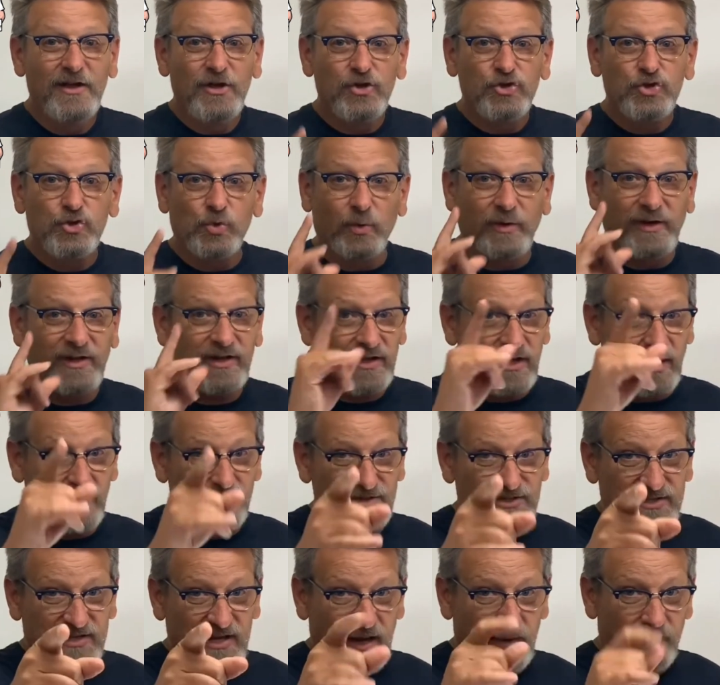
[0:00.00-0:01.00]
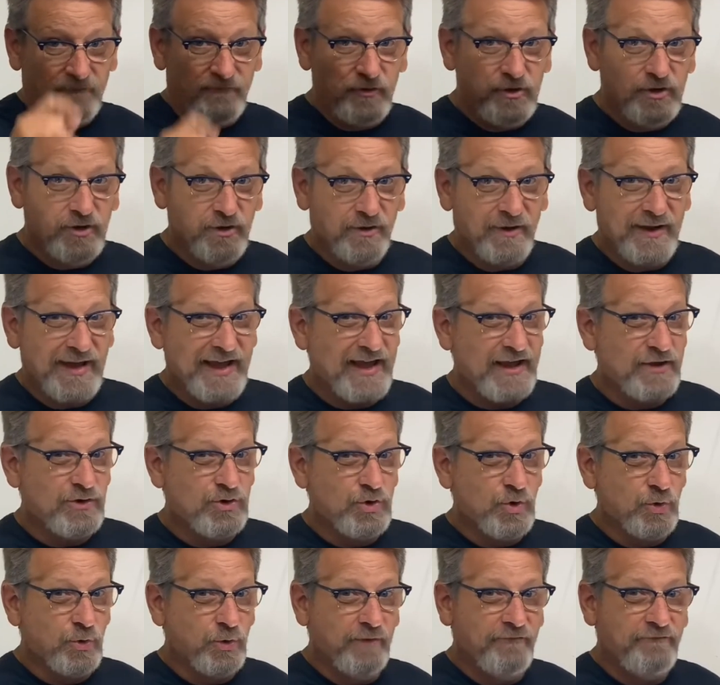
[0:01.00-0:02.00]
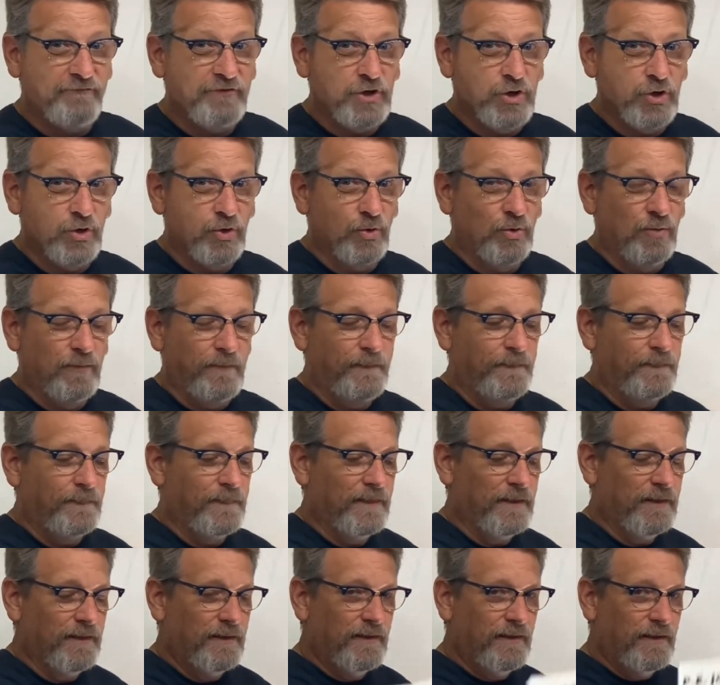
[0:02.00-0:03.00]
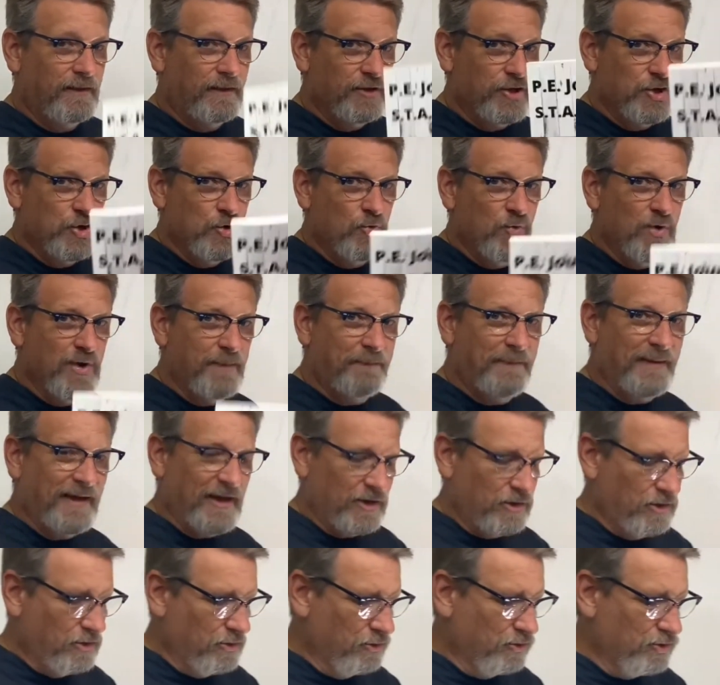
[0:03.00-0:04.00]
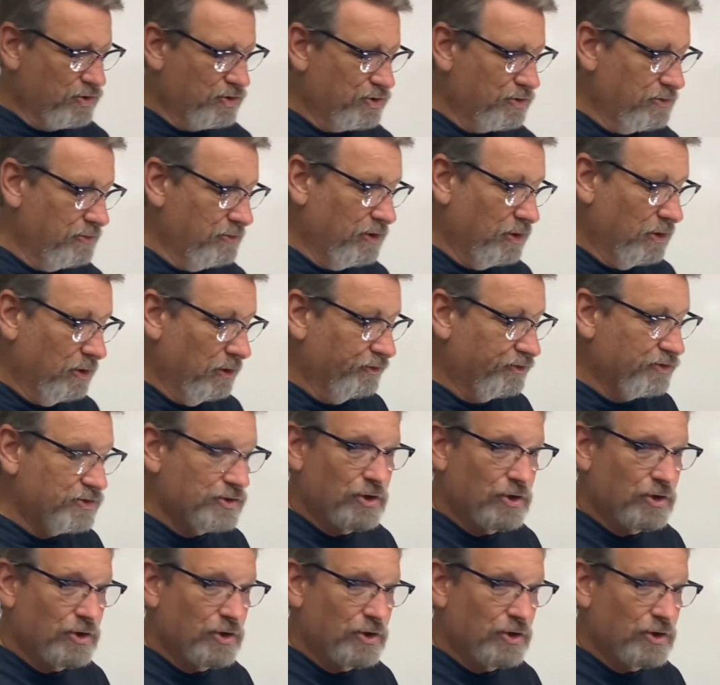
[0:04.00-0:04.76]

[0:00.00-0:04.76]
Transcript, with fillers: So when it comes time for your annual review, you whip out your your